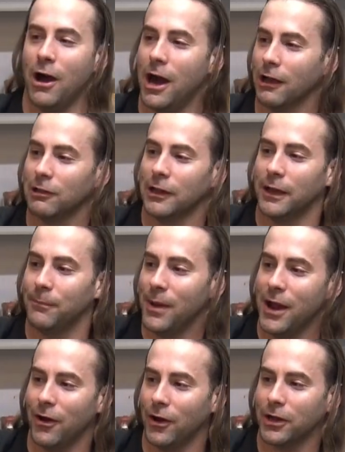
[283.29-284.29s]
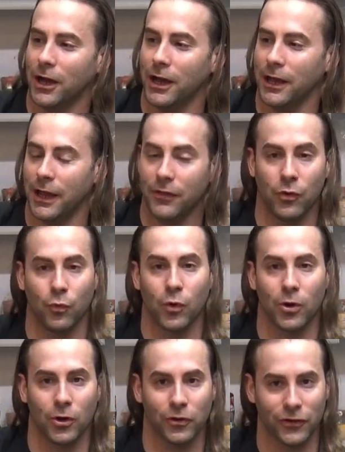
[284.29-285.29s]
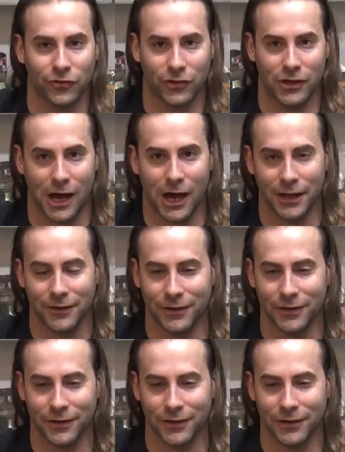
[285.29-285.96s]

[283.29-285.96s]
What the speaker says: ugly America and the world has gotten.